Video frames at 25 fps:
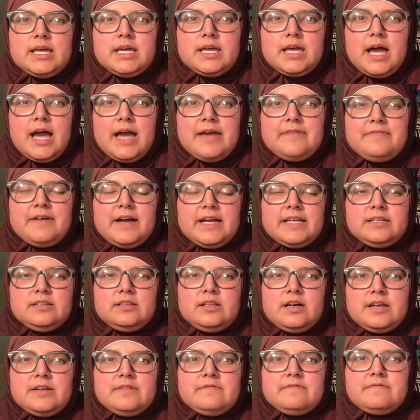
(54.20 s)
I find a
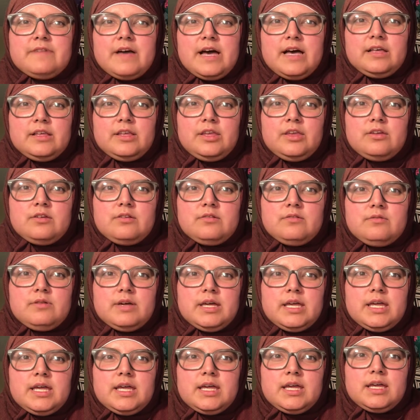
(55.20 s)
lot of value
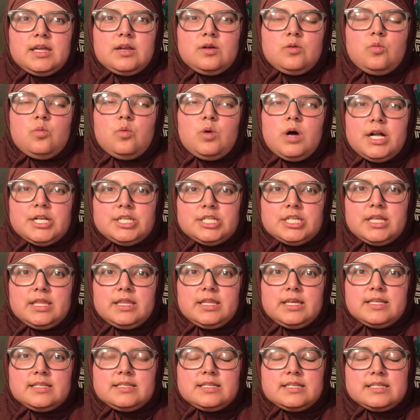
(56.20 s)
in watching
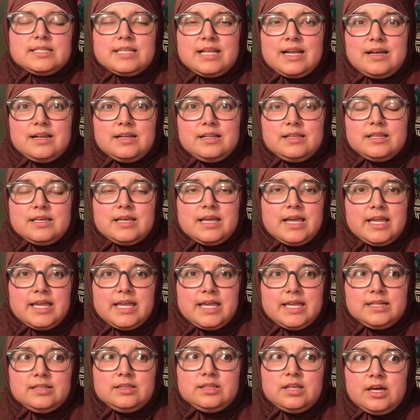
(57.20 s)
these because I
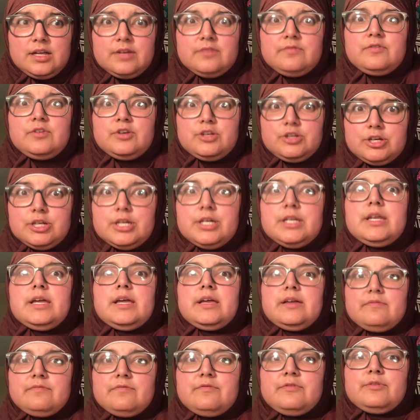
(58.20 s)
get a lot of good
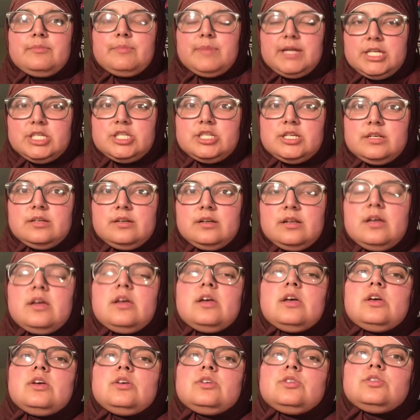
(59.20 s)
information.
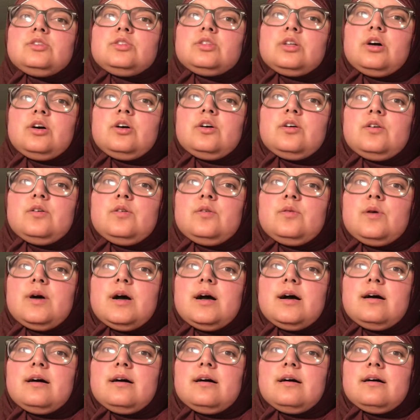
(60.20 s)
So
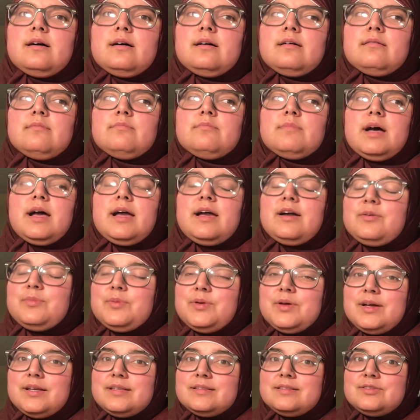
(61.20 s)
I hope
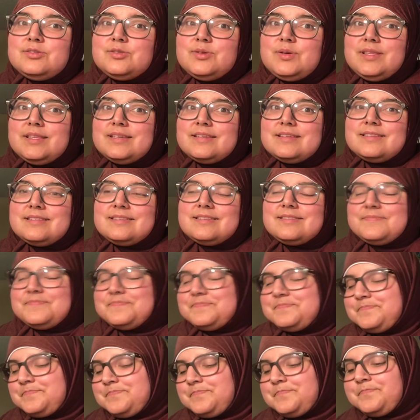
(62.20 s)
you guys enjoy this.
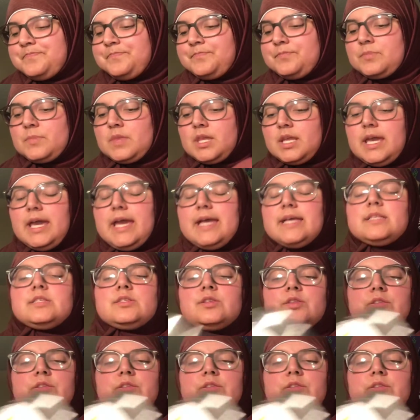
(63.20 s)
Okay, so